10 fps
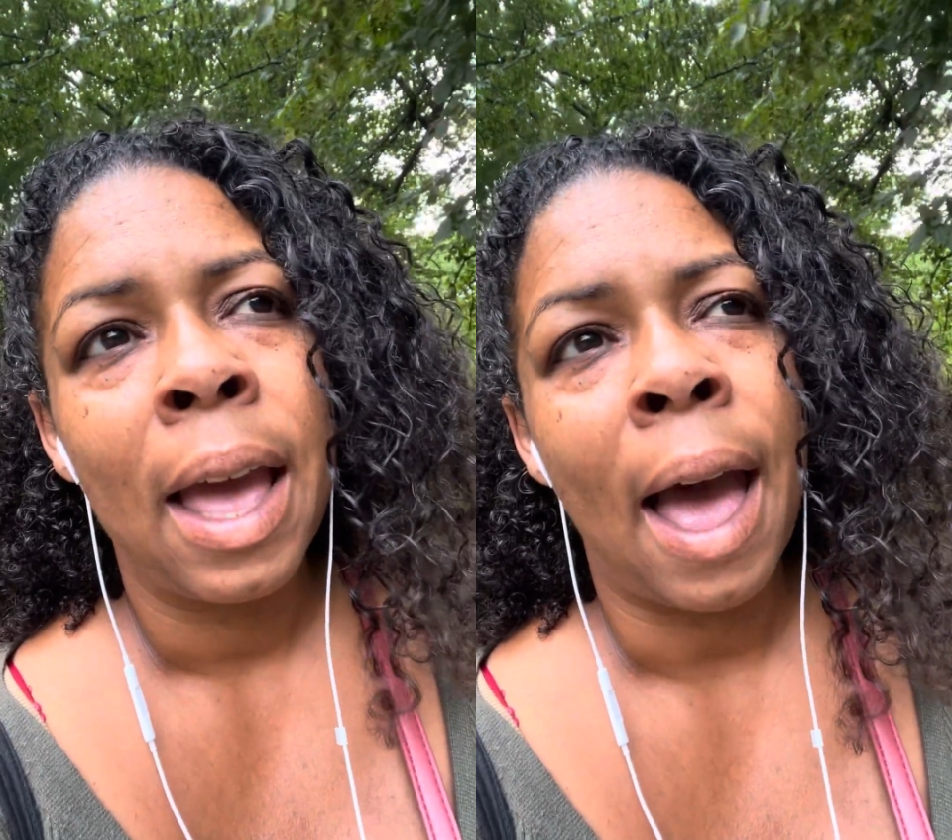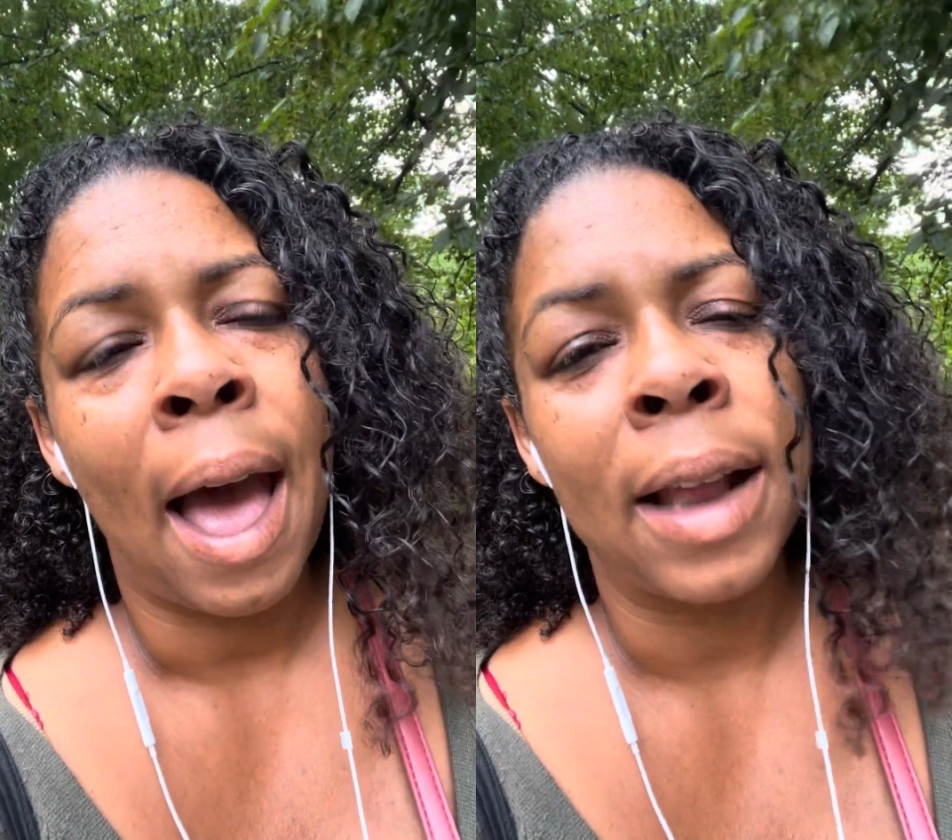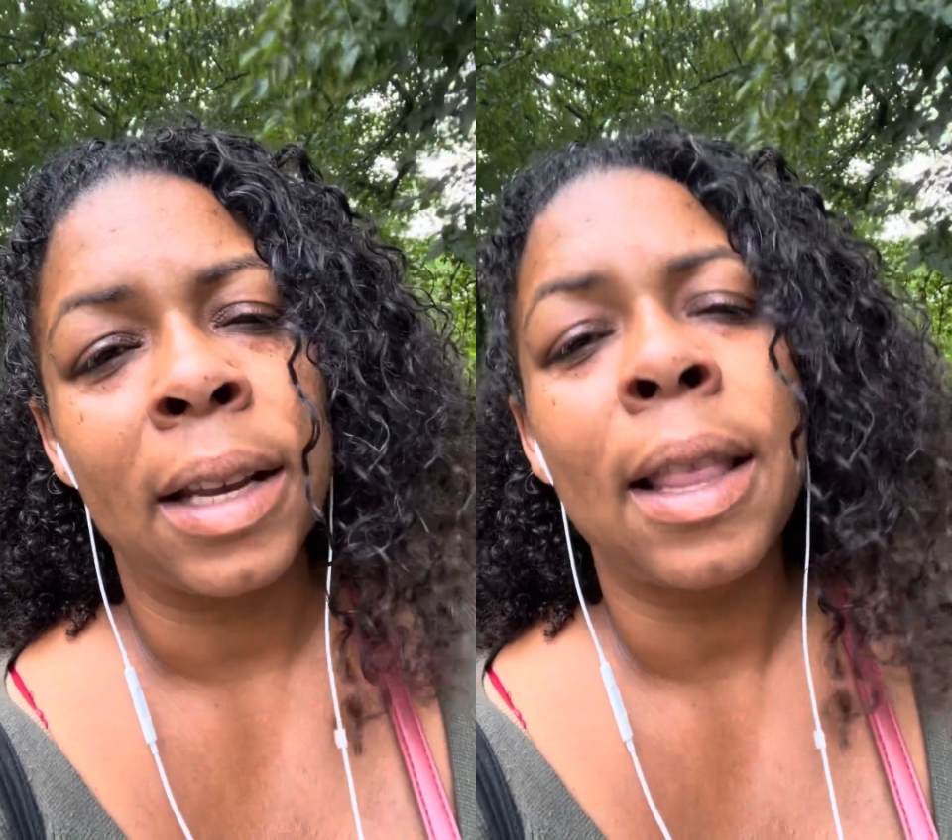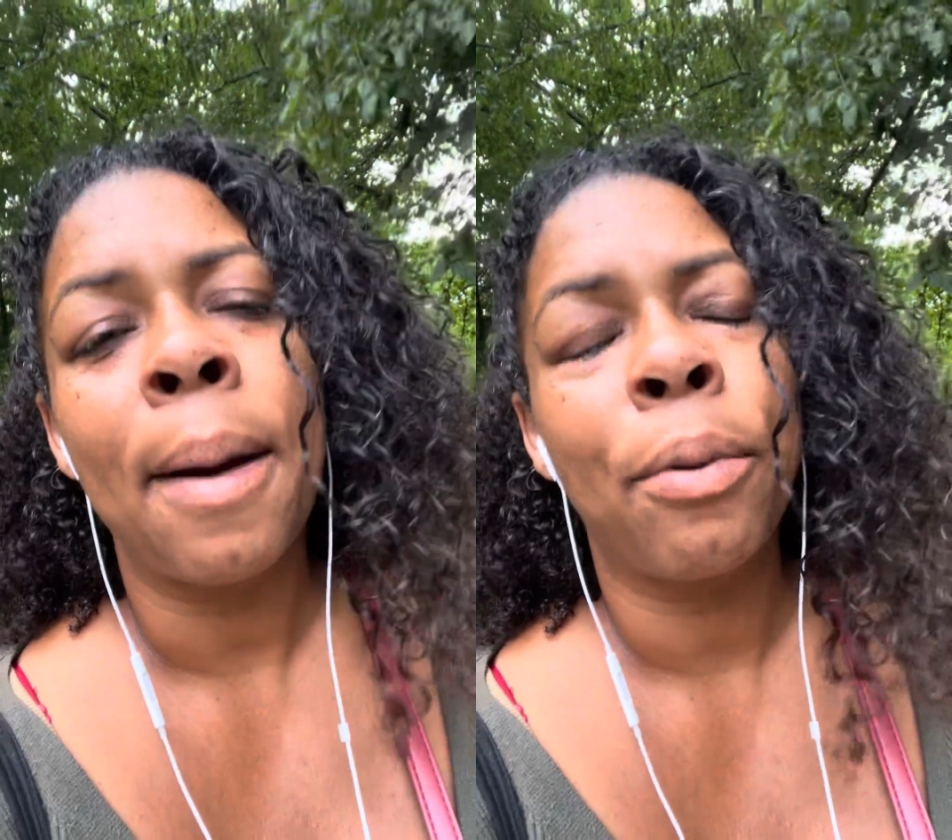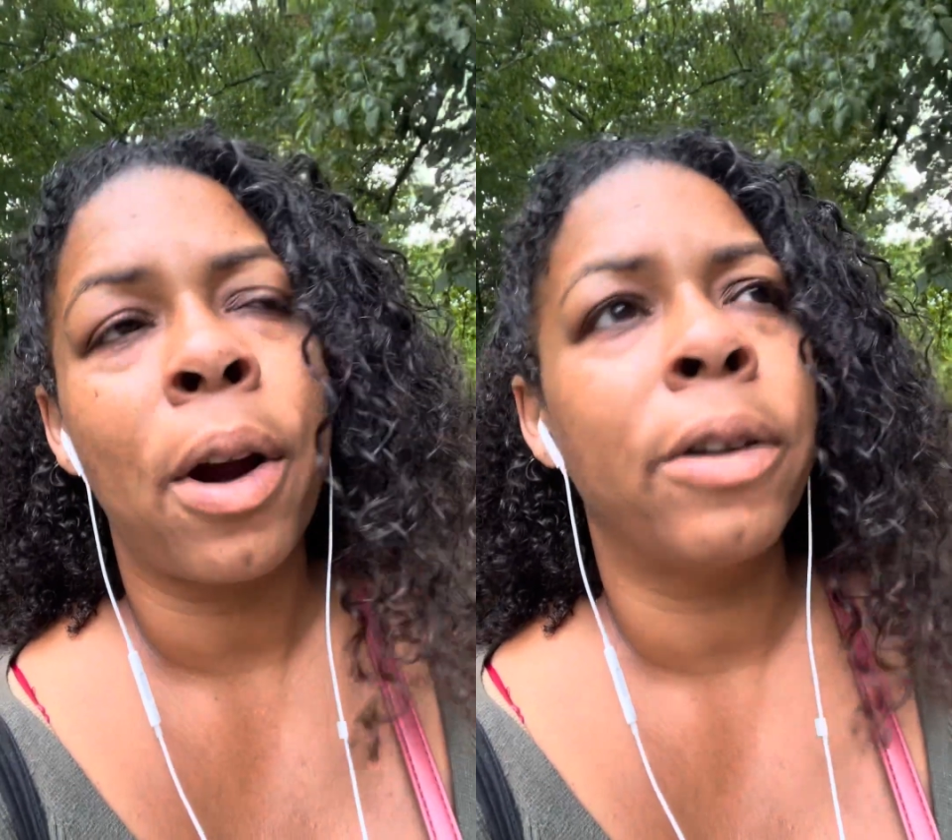And in
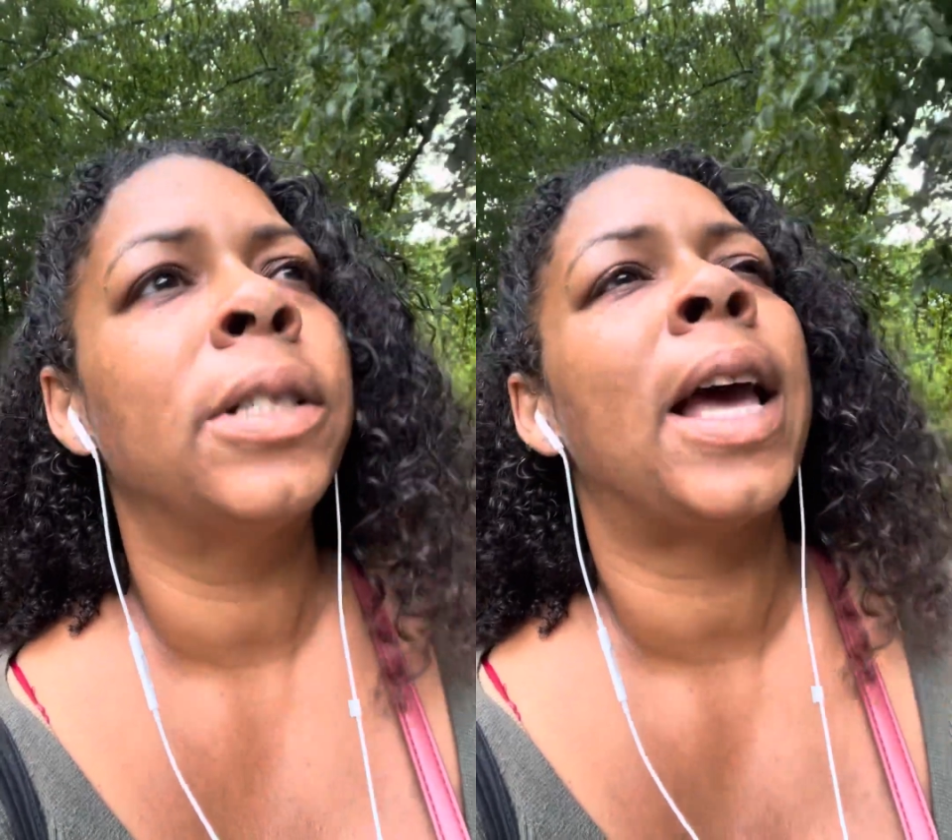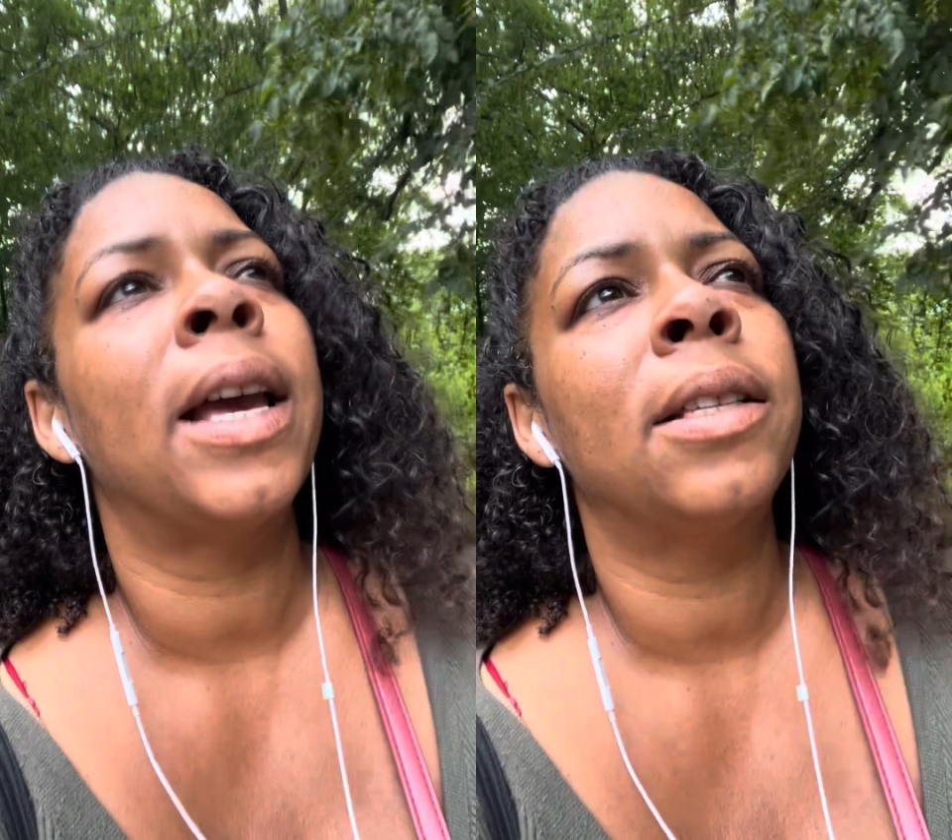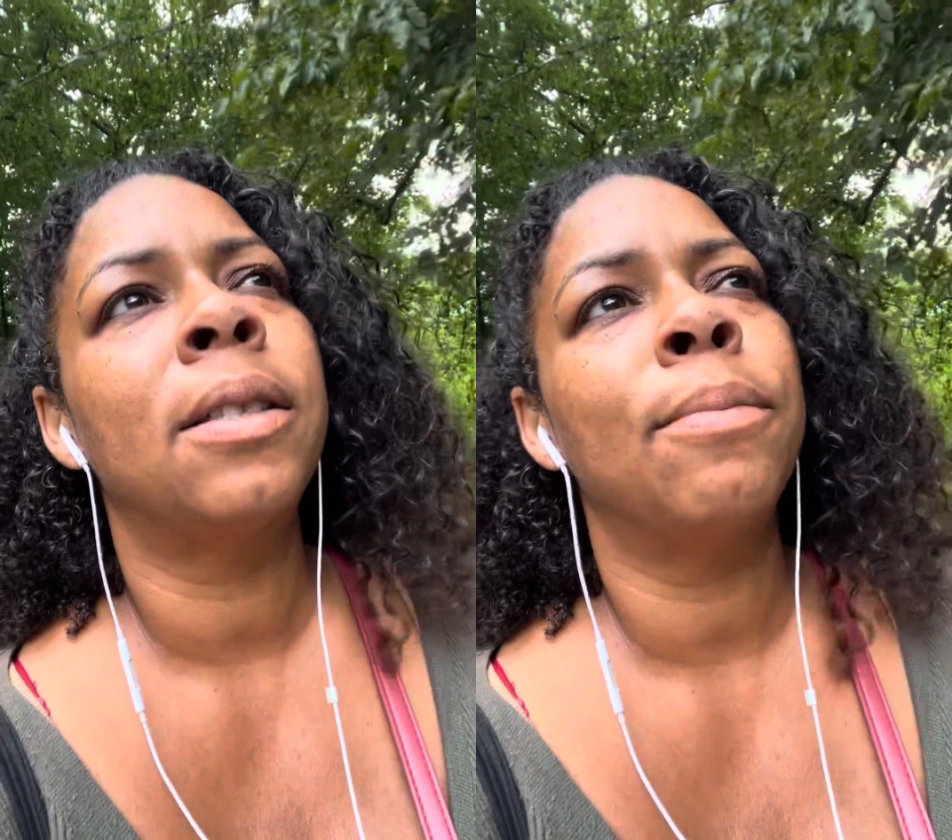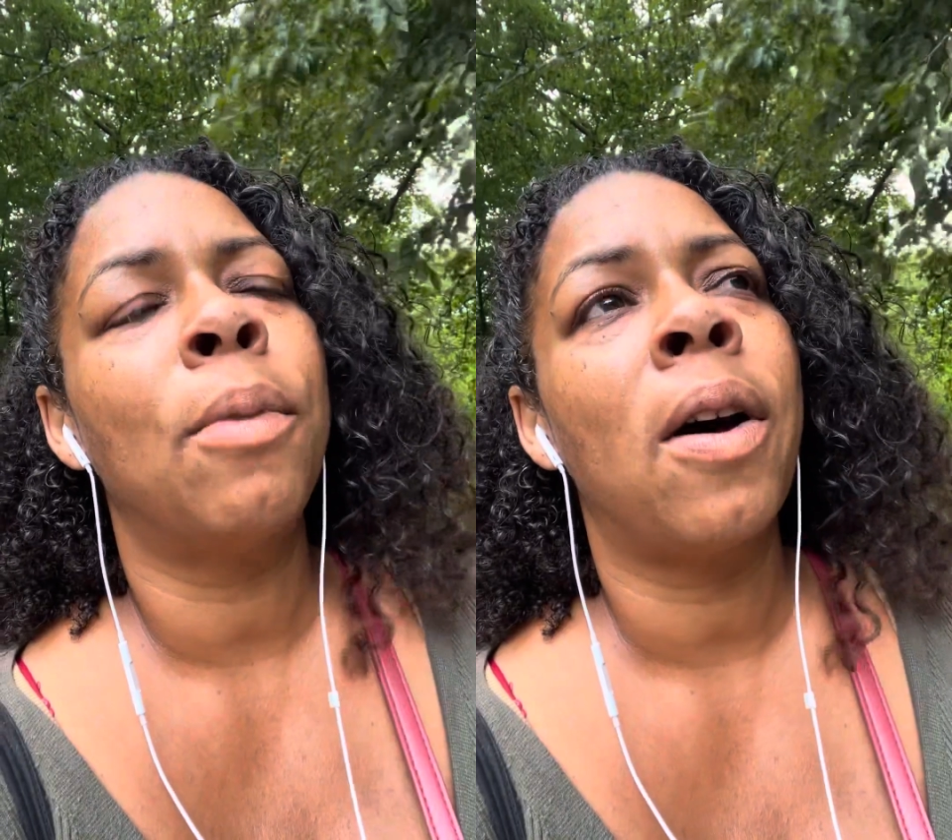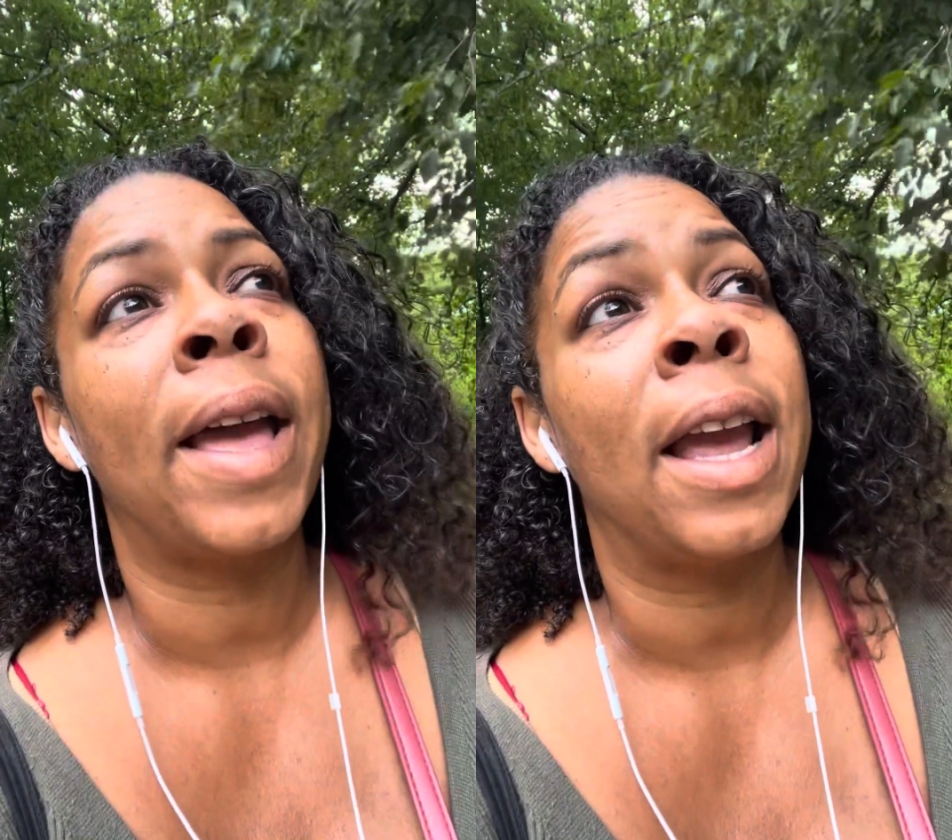that process,
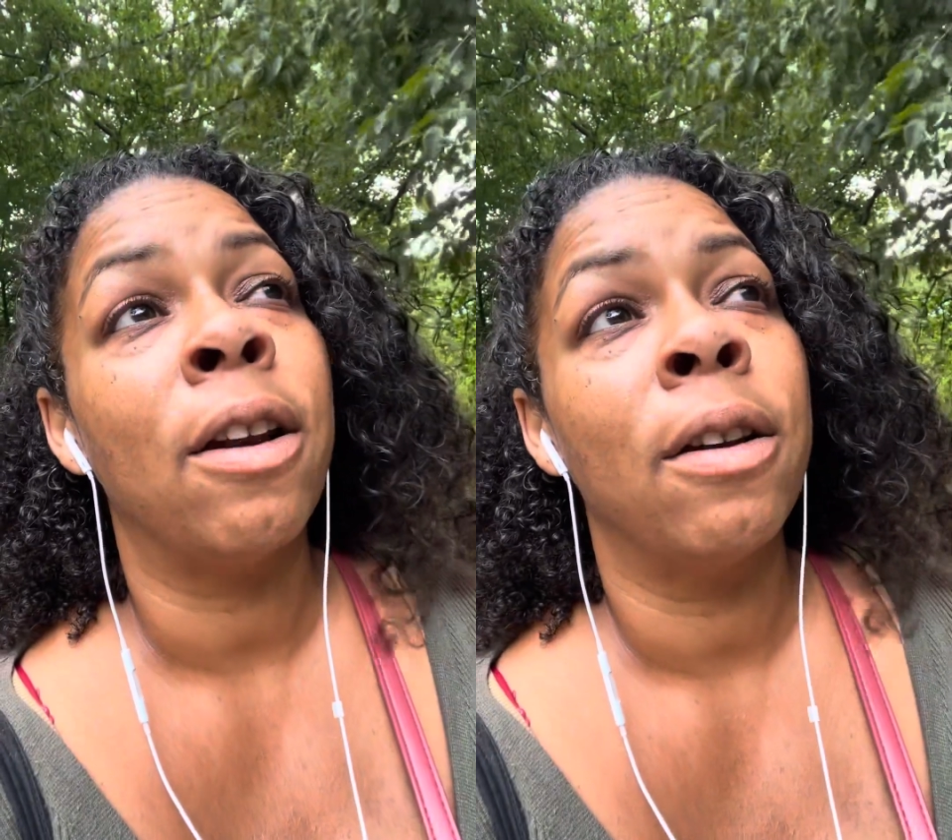my